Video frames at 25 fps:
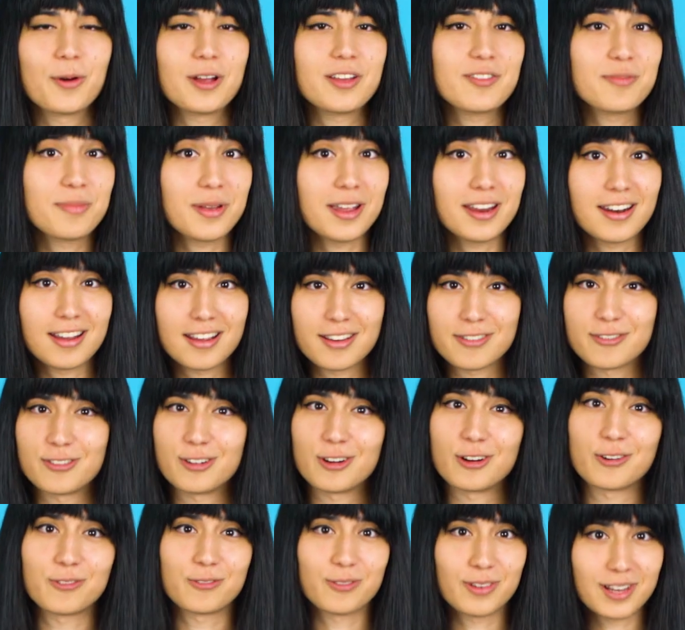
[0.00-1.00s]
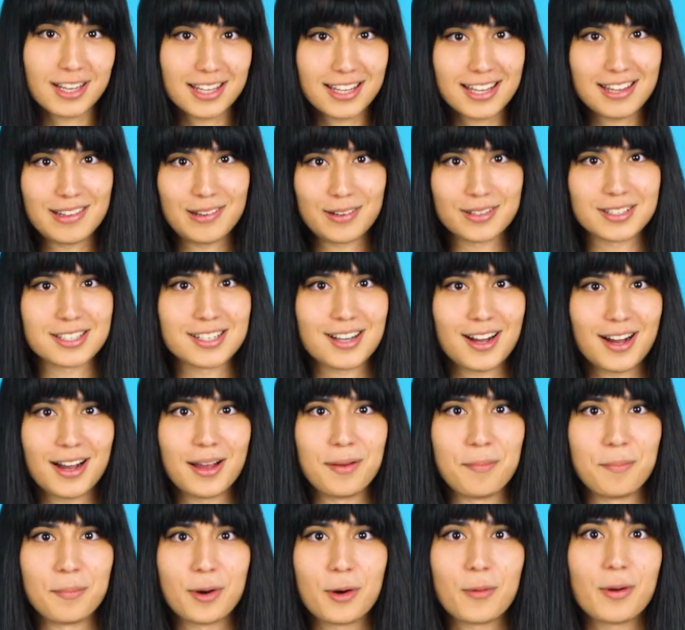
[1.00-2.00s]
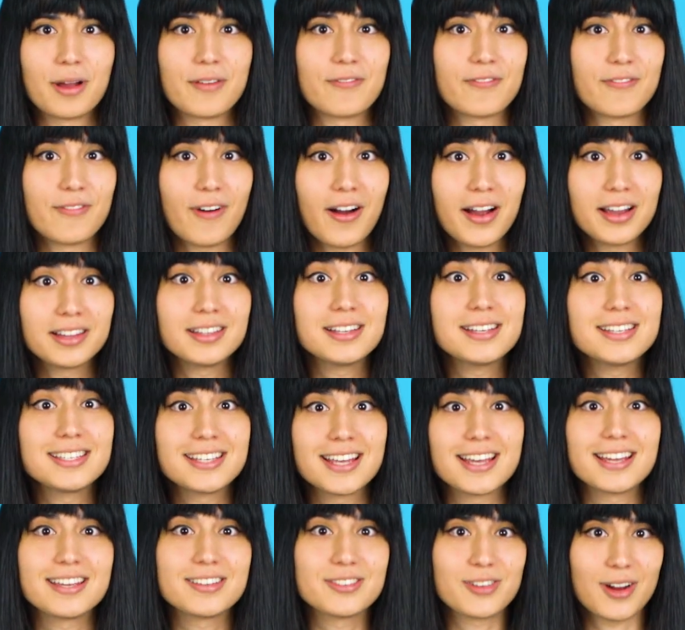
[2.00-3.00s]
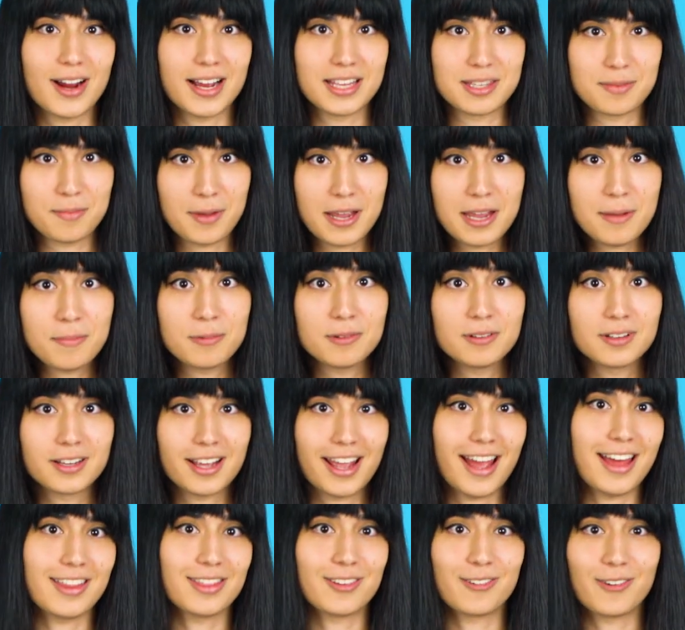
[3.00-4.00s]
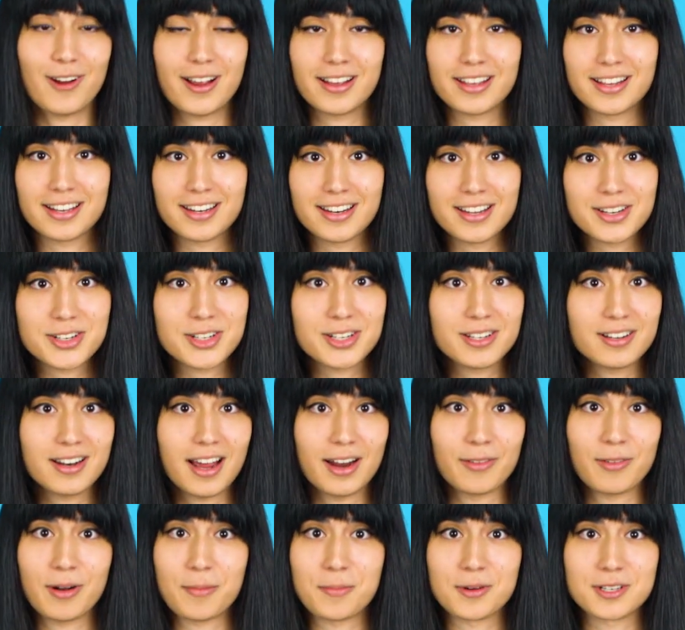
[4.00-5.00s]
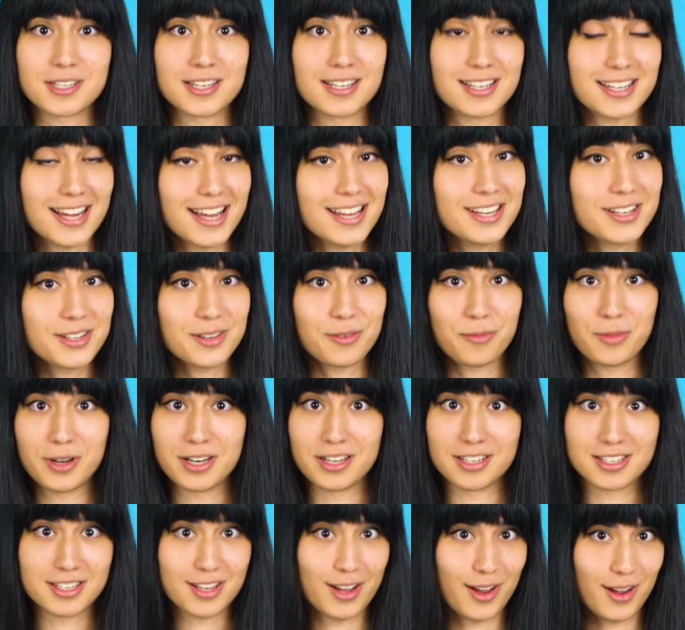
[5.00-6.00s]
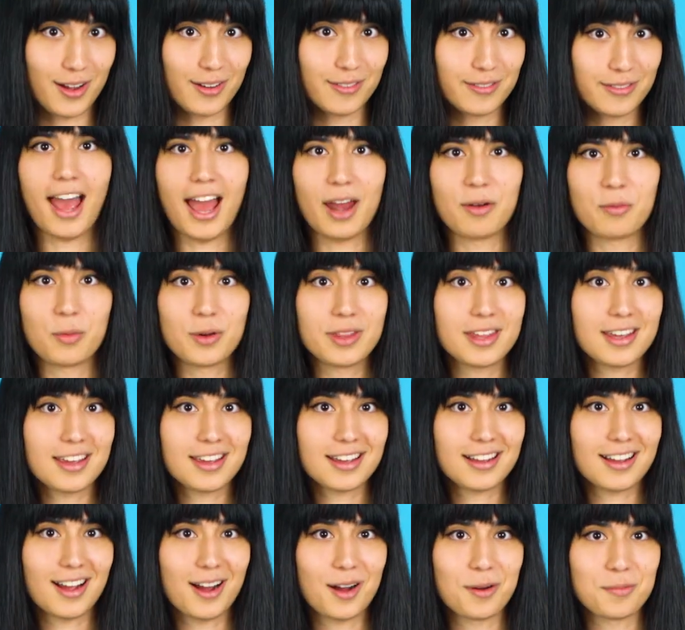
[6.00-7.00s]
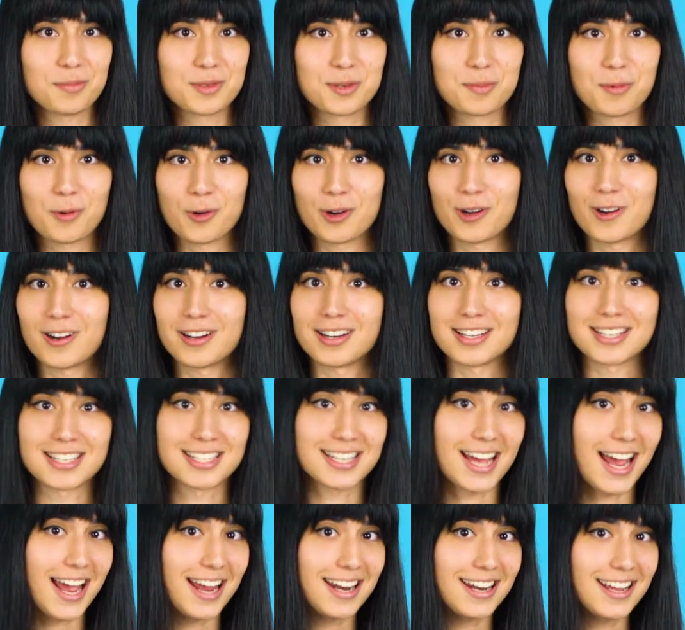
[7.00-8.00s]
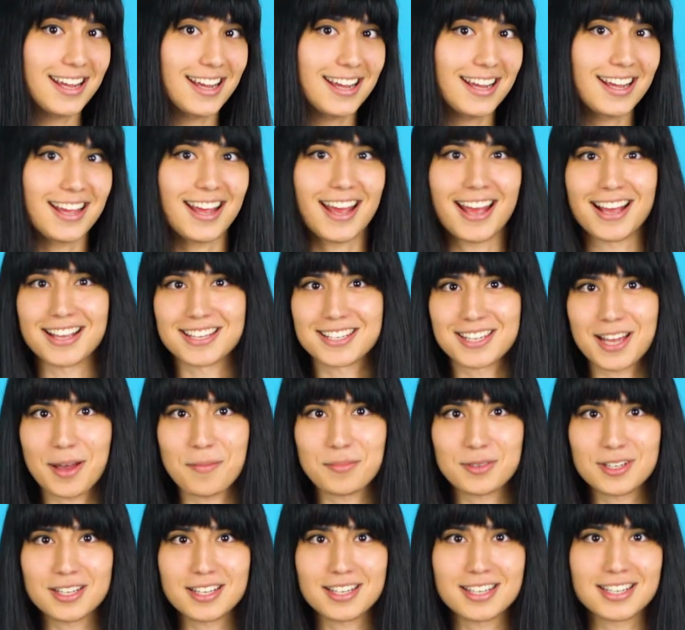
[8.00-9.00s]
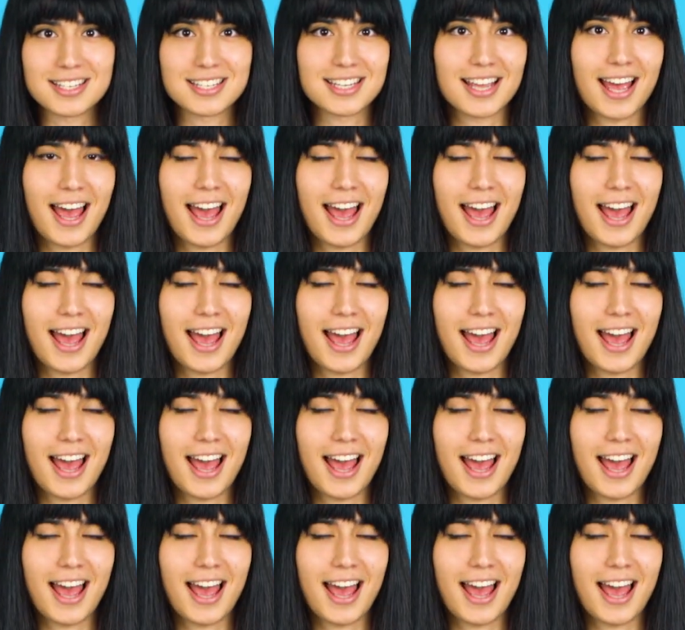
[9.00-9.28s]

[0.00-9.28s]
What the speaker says: We've been here for a really long time, but we're finally seeing trans people get the recognition and representation we deserve. And with it comes broader understanding, acceptance,